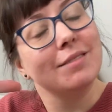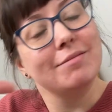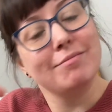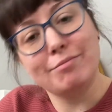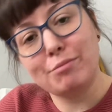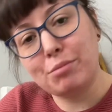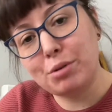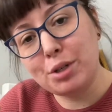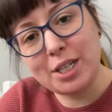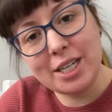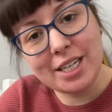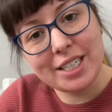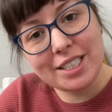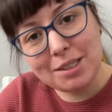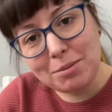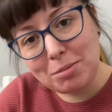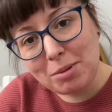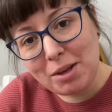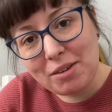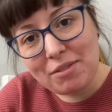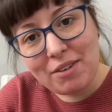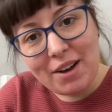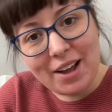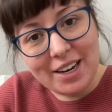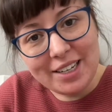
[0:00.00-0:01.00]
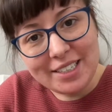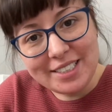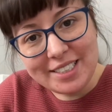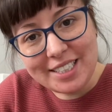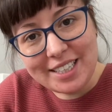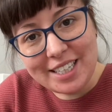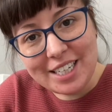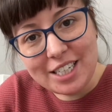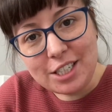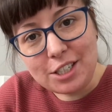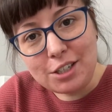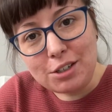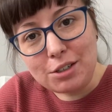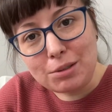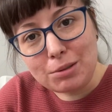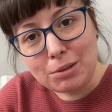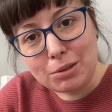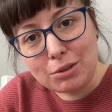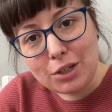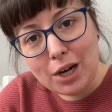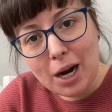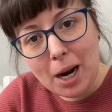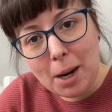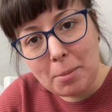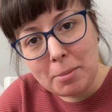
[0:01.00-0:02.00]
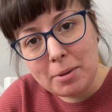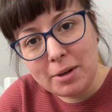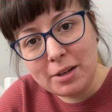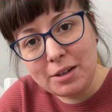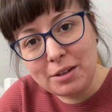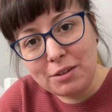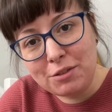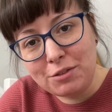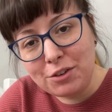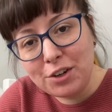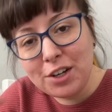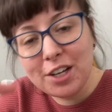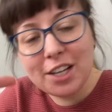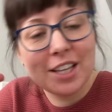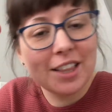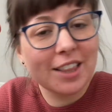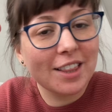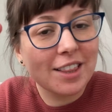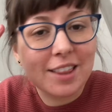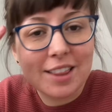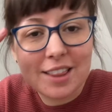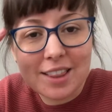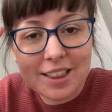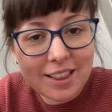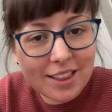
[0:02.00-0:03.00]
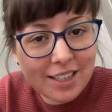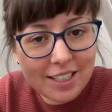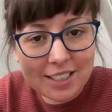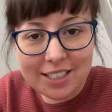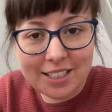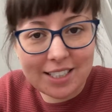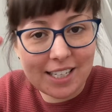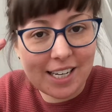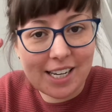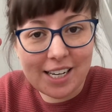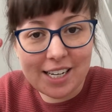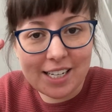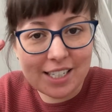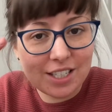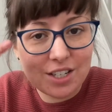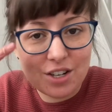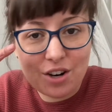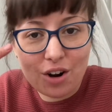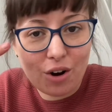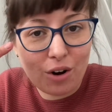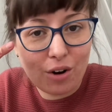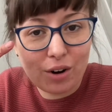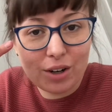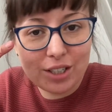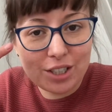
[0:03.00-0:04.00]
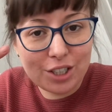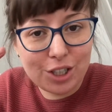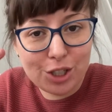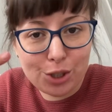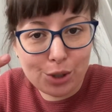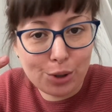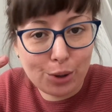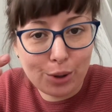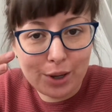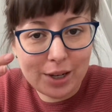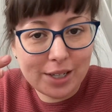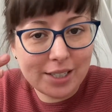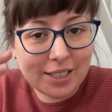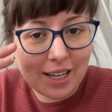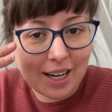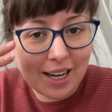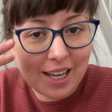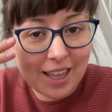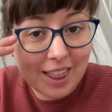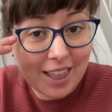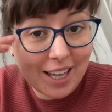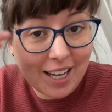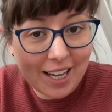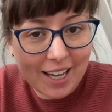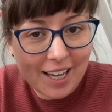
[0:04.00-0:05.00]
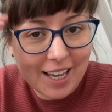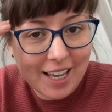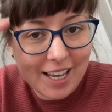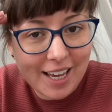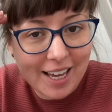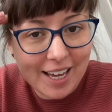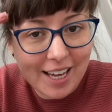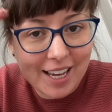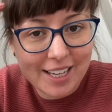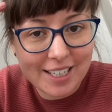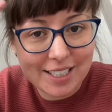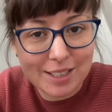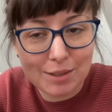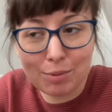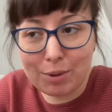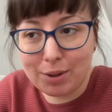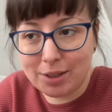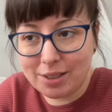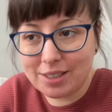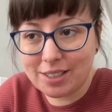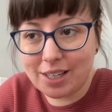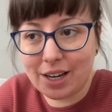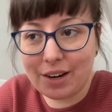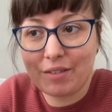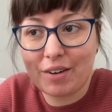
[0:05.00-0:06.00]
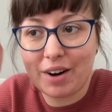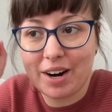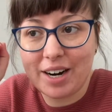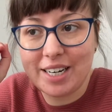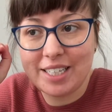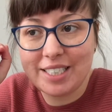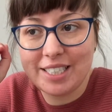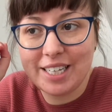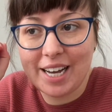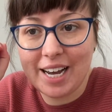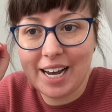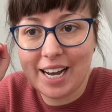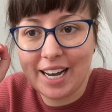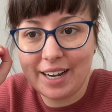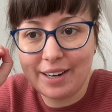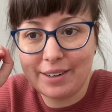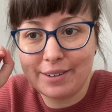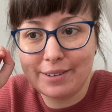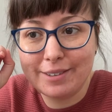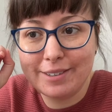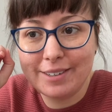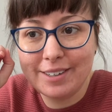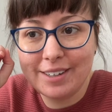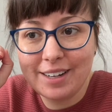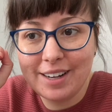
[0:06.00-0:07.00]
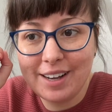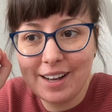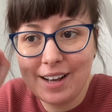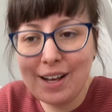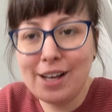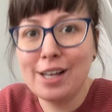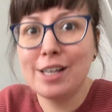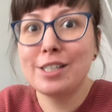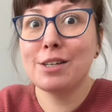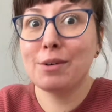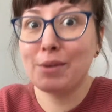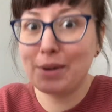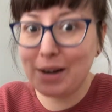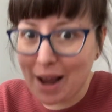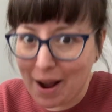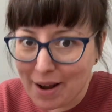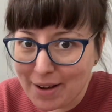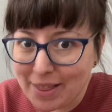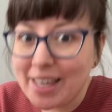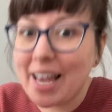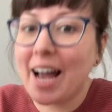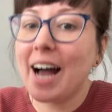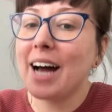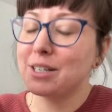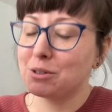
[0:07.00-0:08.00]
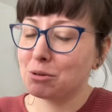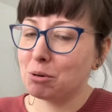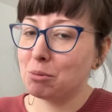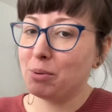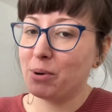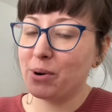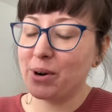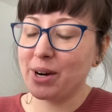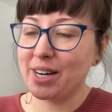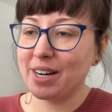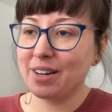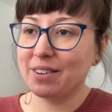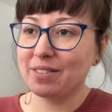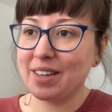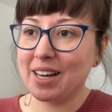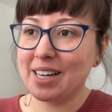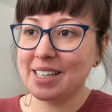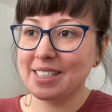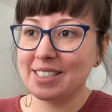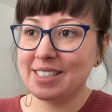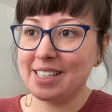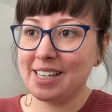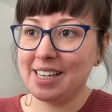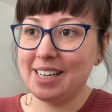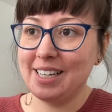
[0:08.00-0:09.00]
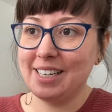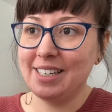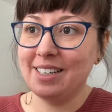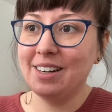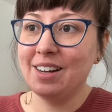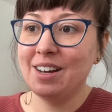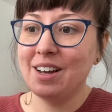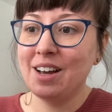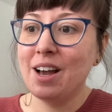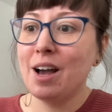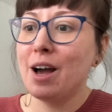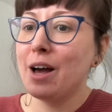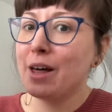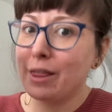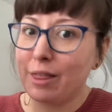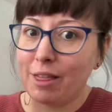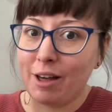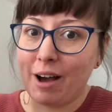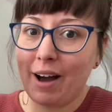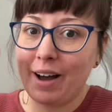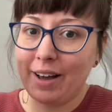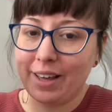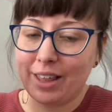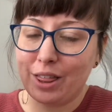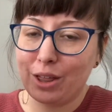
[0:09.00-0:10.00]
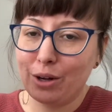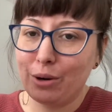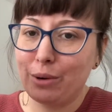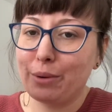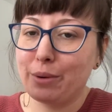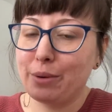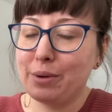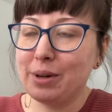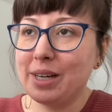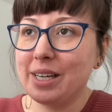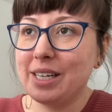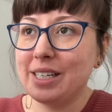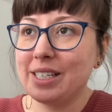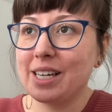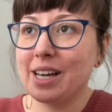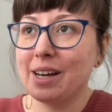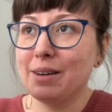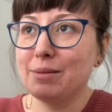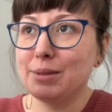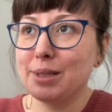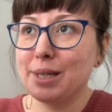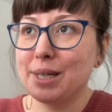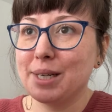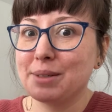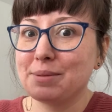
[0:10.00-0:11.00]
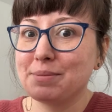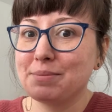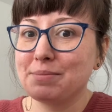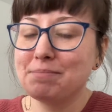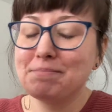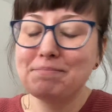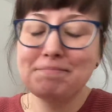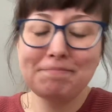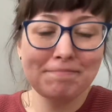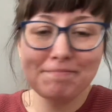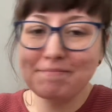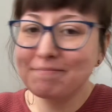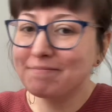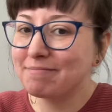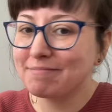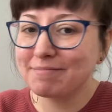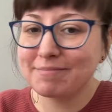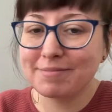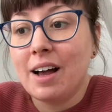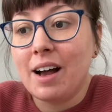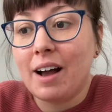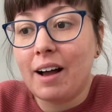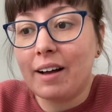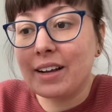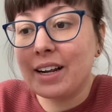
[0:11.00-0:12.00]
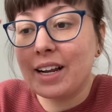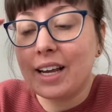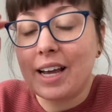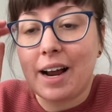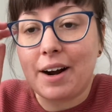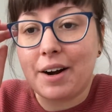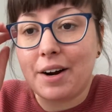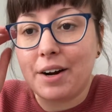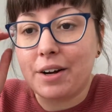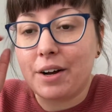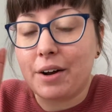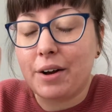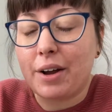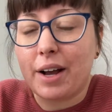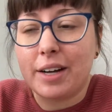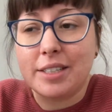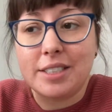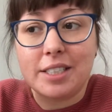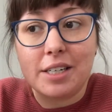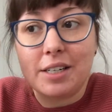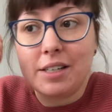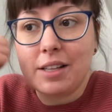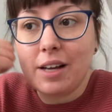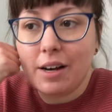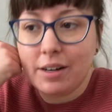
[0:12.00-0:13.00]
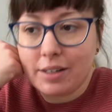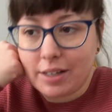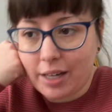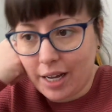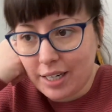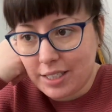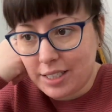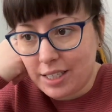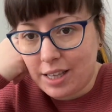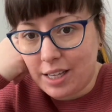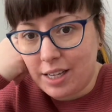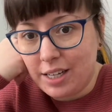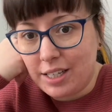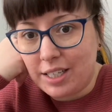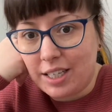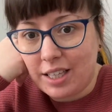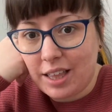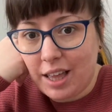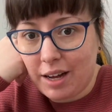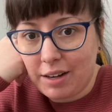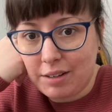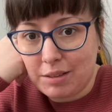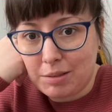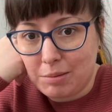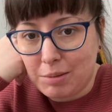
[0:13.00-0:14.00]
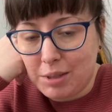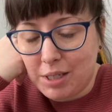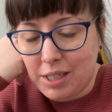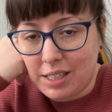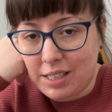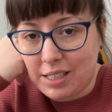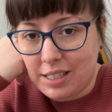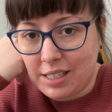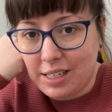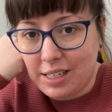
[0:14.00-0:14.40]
Predictably fell into this usual trap of the scene is not as short as I think it is once I write it out. So we're now at the actual point of that scene that I thought we were leading up to. I'm going to carry on going. I don't know that I'll get to 30,000 words